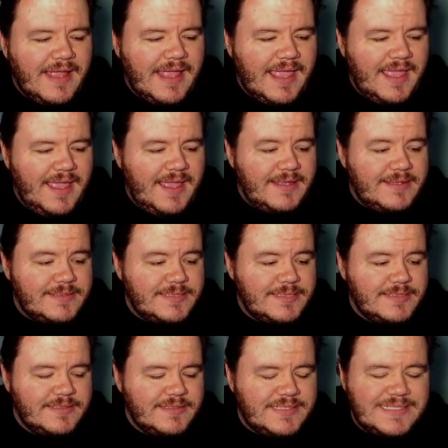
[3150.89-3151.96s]
and
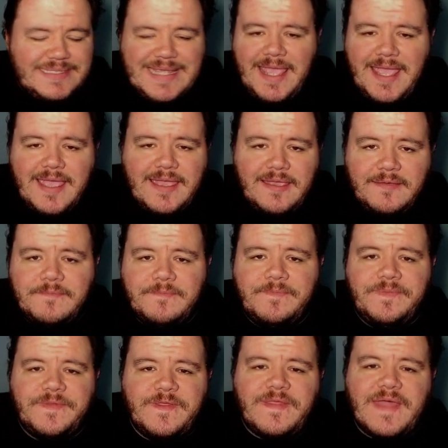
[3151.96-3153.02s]
the day
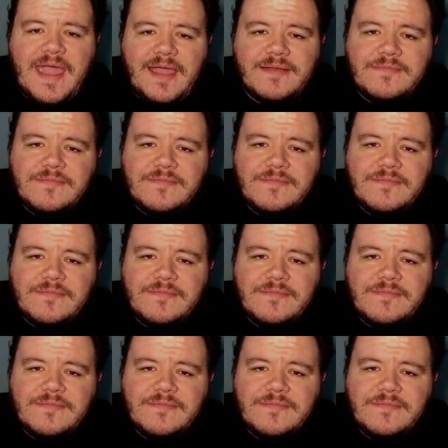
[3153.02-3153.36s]
that